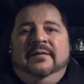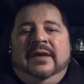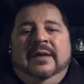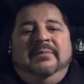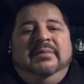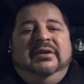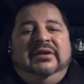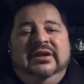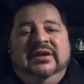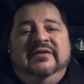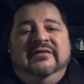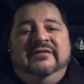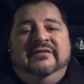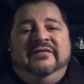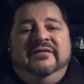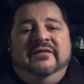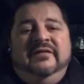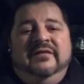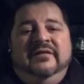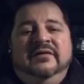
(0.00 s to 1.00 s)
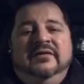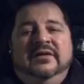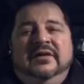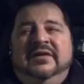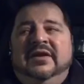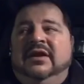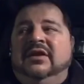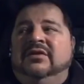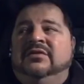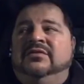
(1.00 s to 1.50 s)
They believe
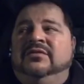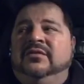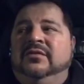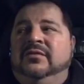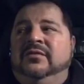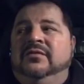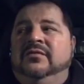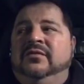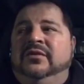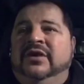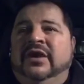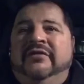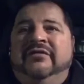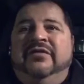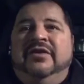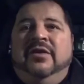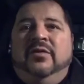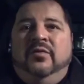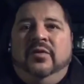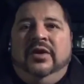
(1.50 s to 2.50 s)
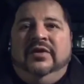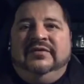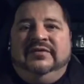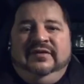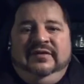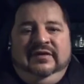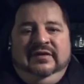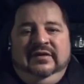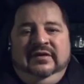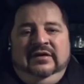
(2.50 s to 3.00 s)
that they could do whatever they
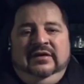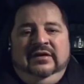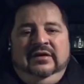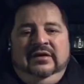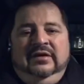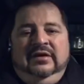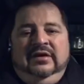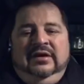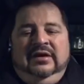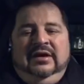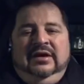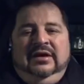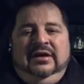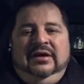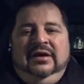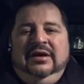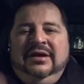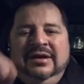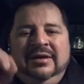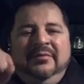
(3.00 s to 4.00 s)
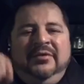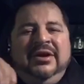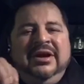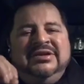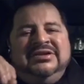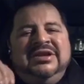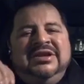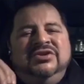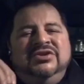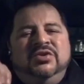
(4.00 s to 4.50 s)
want. And then when
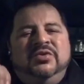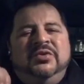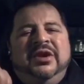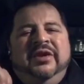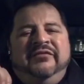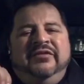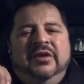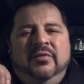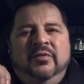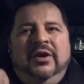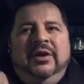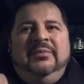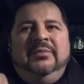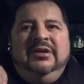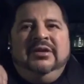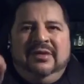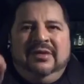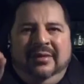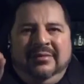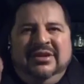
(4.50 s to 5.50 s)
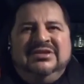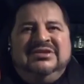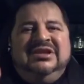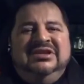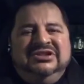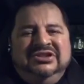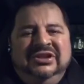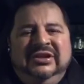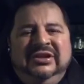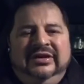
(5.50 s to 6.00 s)
I say do whatever they want, I mean
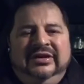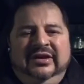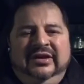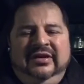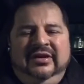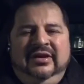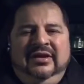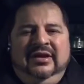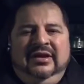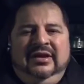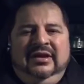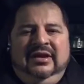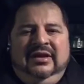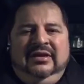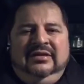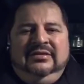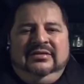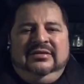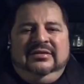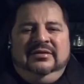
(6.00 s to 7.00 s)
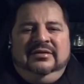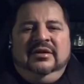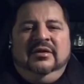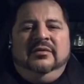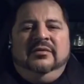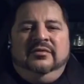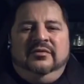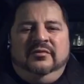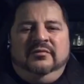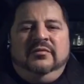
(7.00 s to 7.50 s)
succeed.
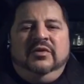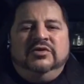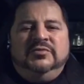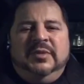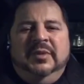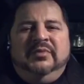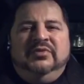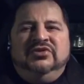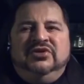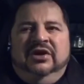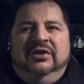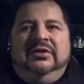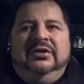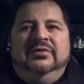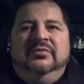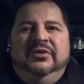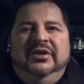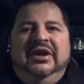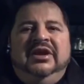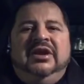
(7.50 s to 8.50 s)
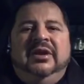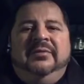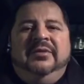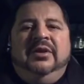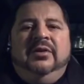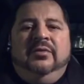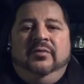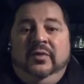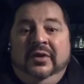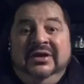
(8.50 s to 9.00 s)
Most people generally, when they come
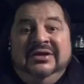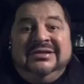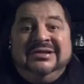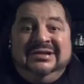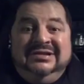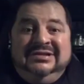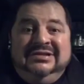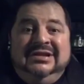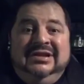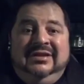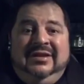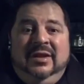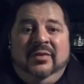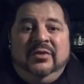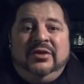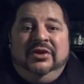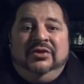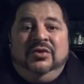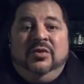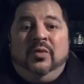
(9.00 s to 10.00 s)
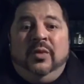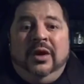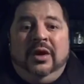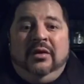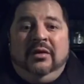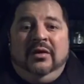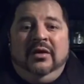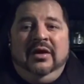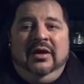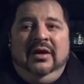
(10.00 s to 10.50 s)
here, want to succeed. They want to do
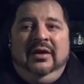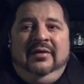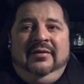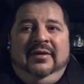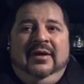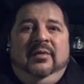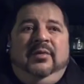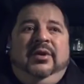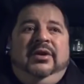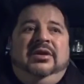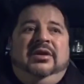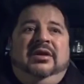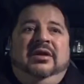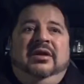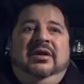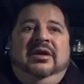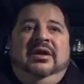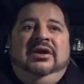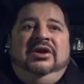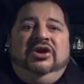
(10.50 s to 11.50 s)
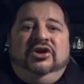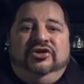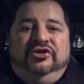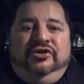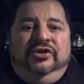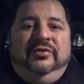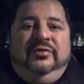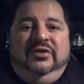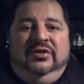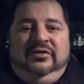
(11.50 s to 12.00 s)
well. They want to
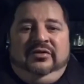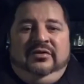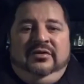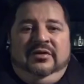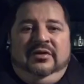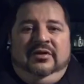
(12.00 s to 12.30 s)
contribute.